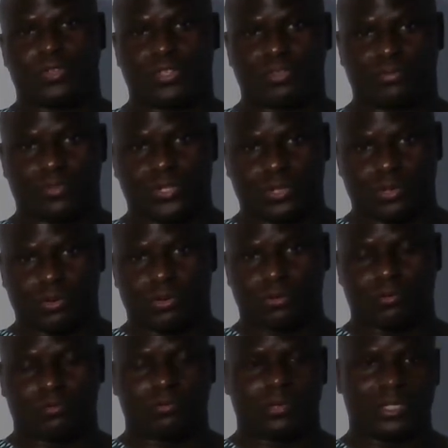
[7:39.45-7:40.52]
this
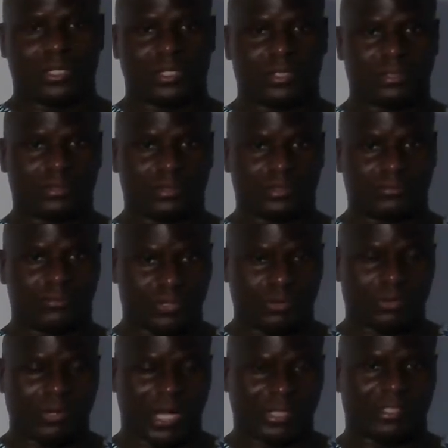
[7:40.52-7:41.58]
video
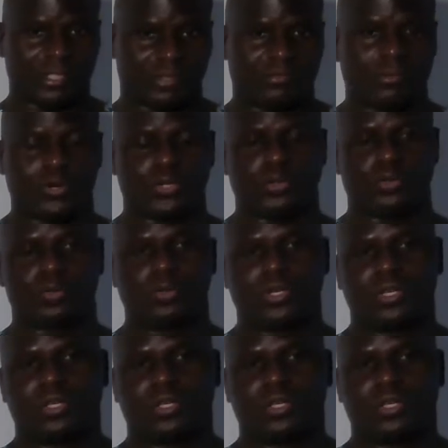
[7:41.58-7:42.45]
like this for you,